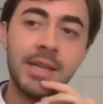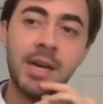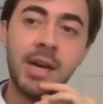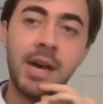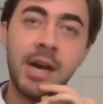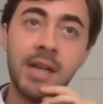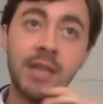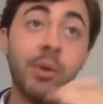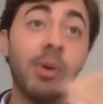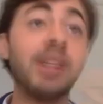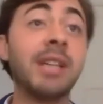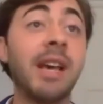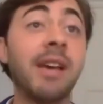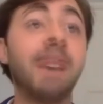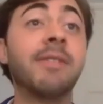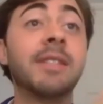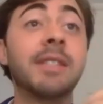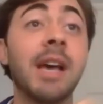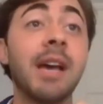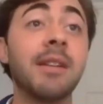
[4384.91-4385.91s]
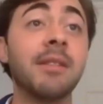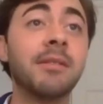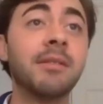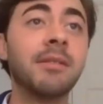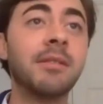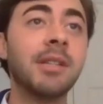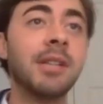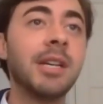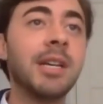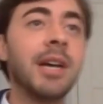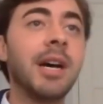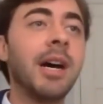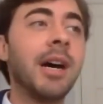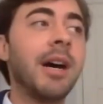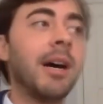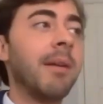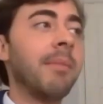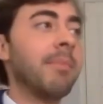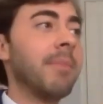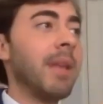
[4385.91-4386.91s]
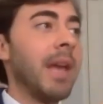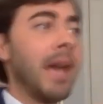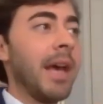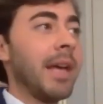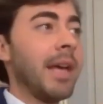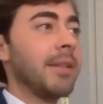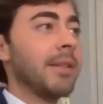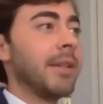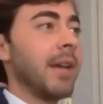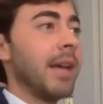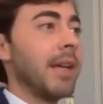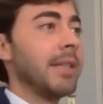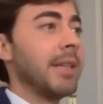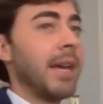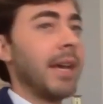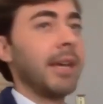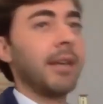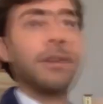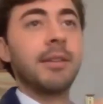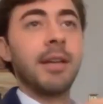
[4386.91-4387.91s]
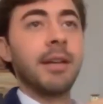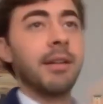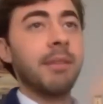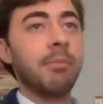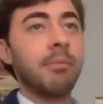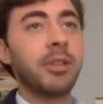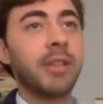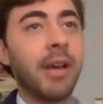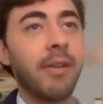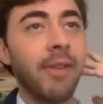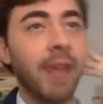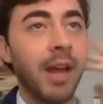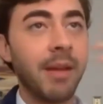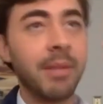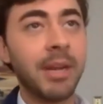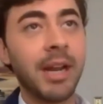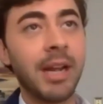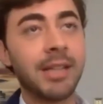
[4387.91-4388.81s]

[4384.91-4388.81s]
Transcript: Uh, so I take physetin, um, and I take daily multivitamin.